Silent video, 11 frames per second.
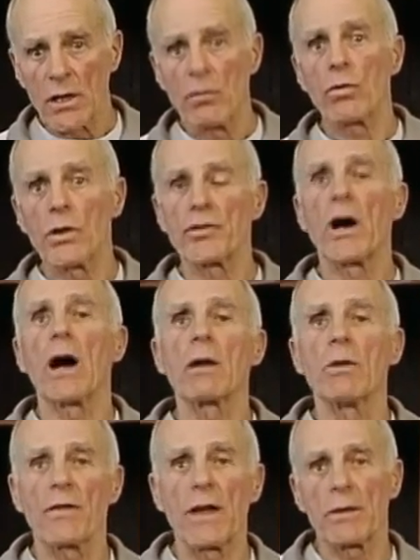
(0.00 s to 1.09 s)
we'll talk
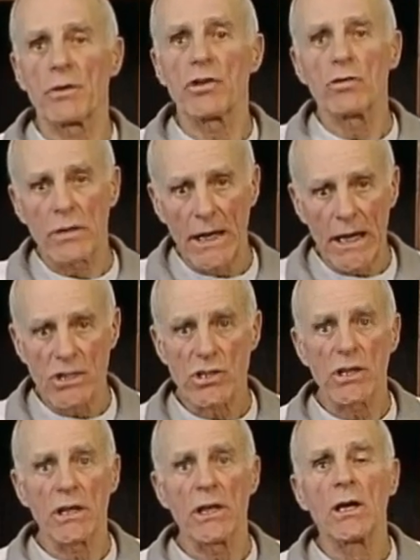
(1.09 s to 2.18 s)
about that, but you can
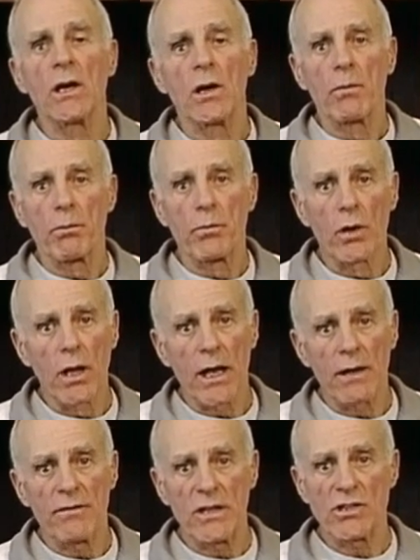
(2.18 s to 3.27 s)
actually pull on
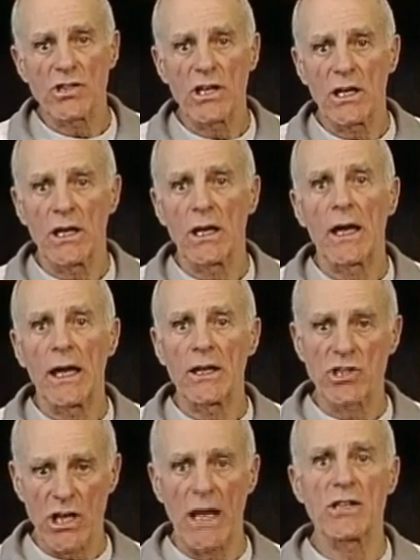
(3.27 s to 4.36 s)
a VG and
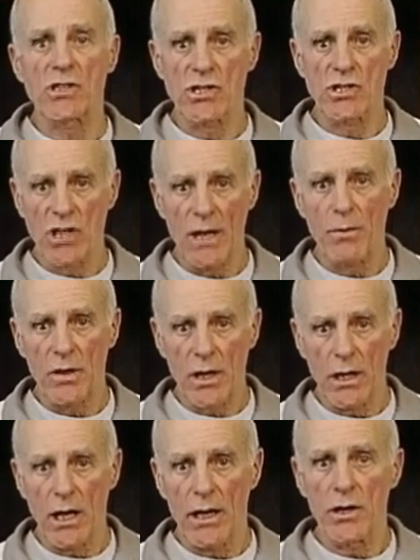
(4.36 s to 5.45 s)
change the shape of the
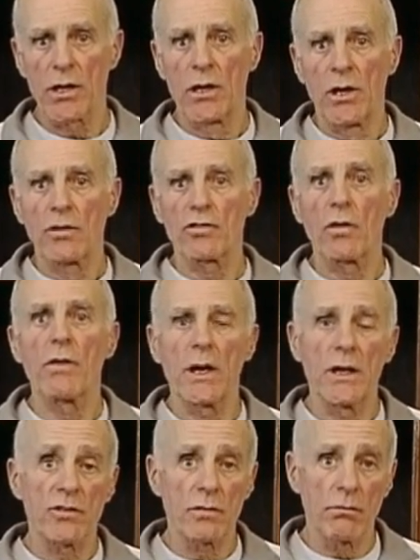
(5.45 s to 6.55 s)
glider so that
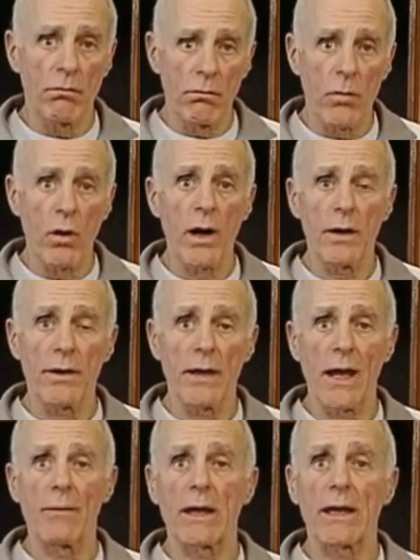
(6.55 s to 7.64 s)
it's more
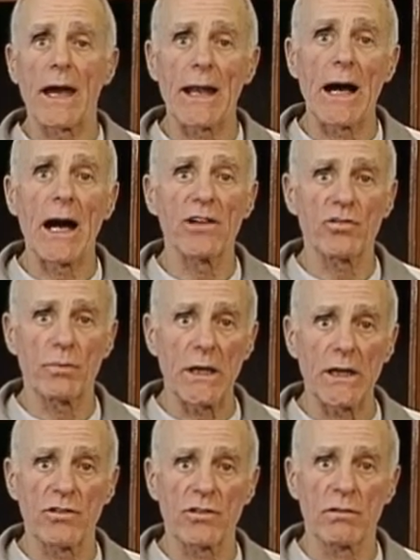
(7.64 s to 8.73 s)
aerodynamic at high
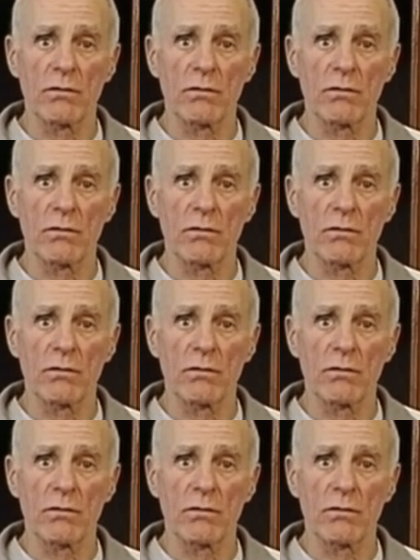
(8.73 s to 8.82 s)
speeds.